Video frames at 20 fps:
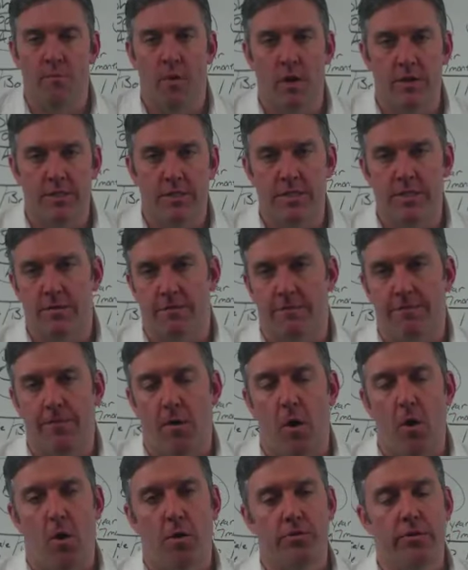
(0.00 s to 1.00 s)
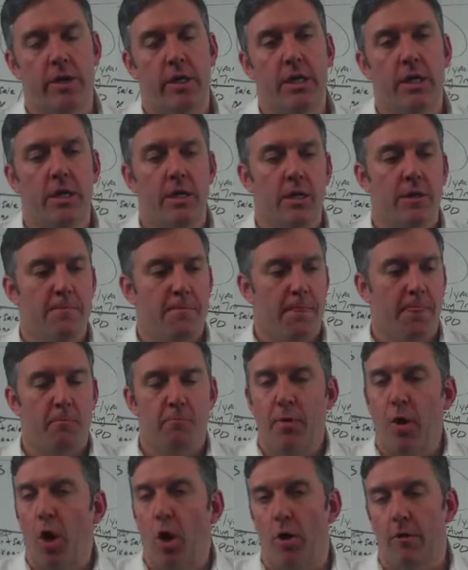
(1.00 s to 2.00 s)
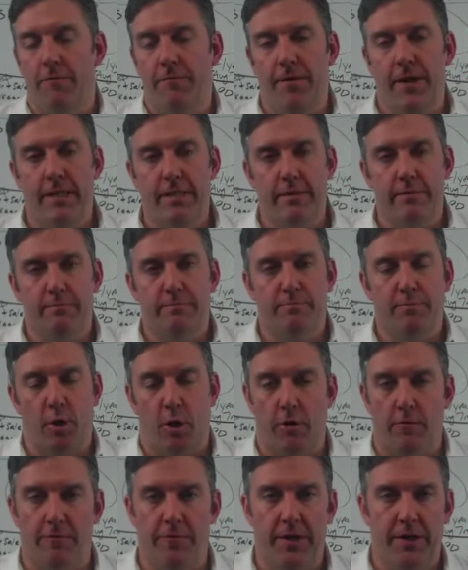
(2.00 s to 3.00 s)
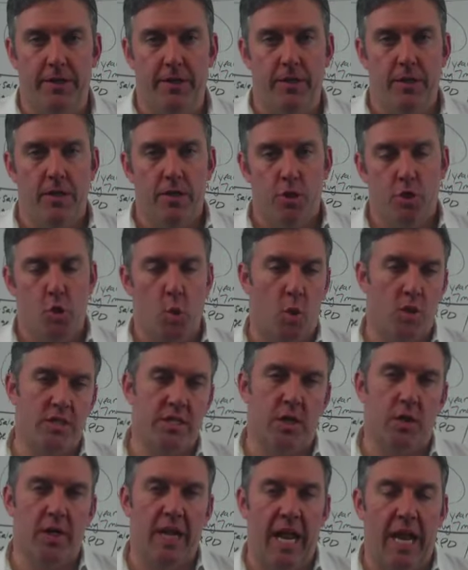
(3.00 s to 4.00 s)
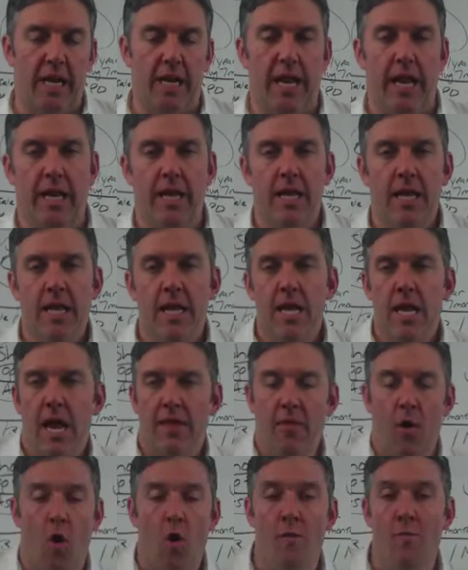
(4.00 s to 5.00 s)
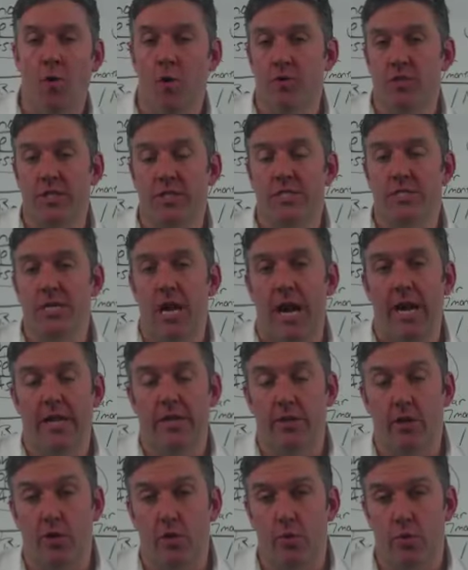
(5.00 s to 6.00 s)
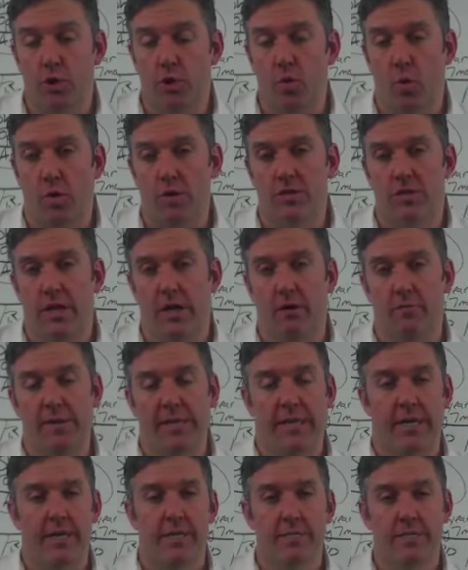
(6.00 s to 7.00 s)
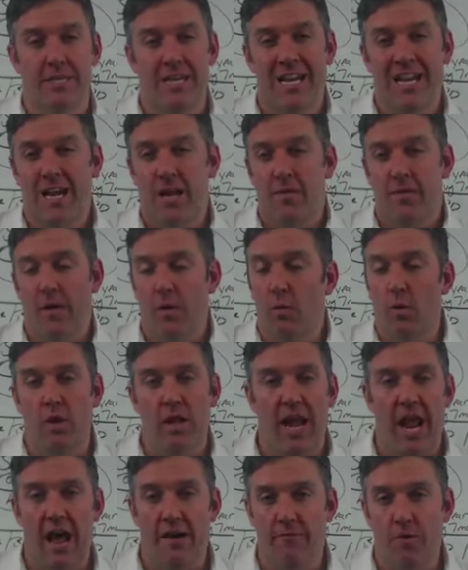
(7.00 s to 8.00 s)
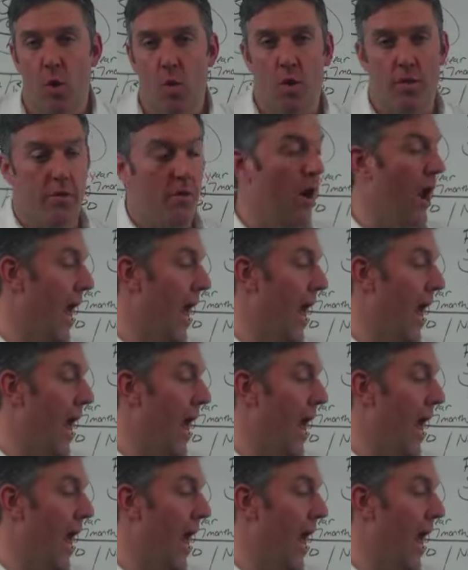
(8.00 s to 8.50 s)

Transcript: months in default. Perfect short sale candidate. And the homeowner's excited to do a short sale because they really have no other